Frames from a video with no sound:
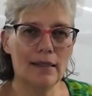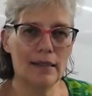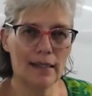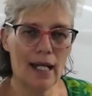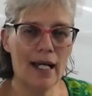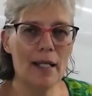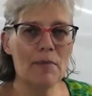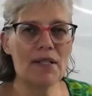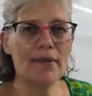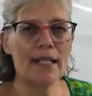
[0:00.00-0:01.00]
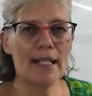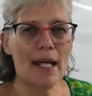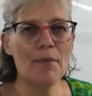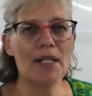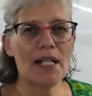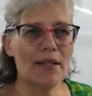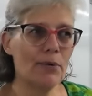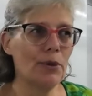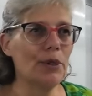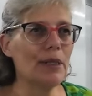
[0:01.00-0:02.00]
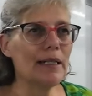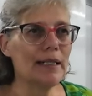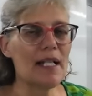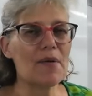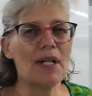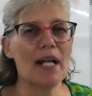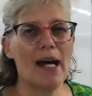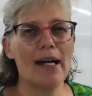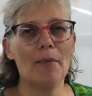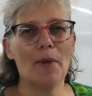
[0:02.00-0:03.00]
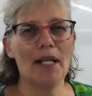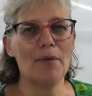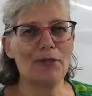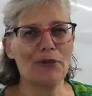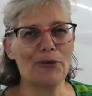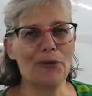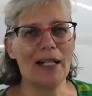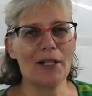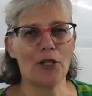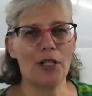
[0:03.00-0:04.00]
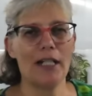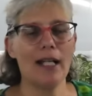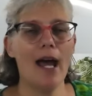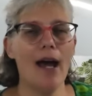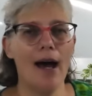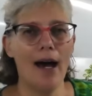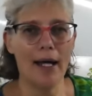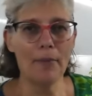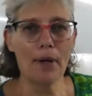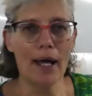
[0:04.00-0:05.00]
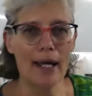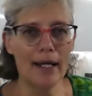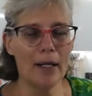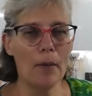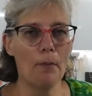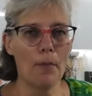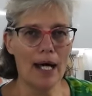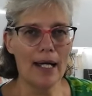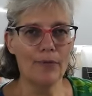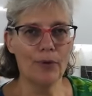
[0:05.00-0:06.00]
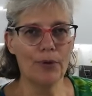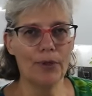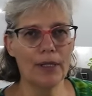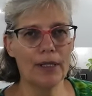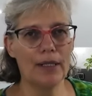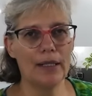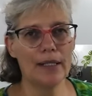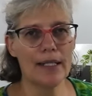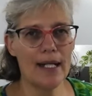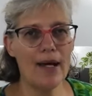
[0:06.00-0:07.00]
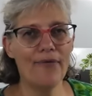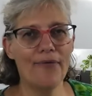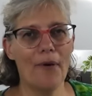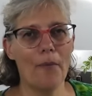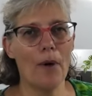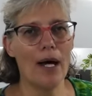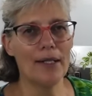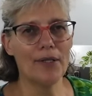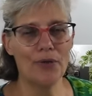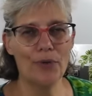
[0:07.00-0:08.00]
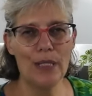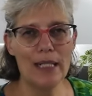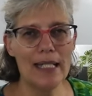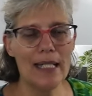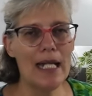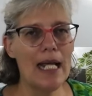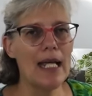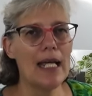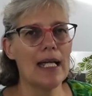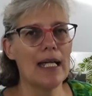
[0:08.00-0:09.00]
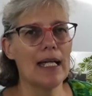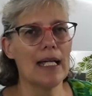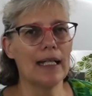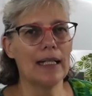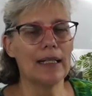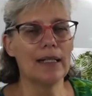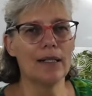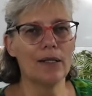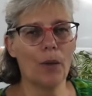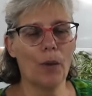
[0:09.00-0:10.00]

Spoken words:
the times when Simon is at work, that's when I am able to actually unpack my work stuff, my tools, and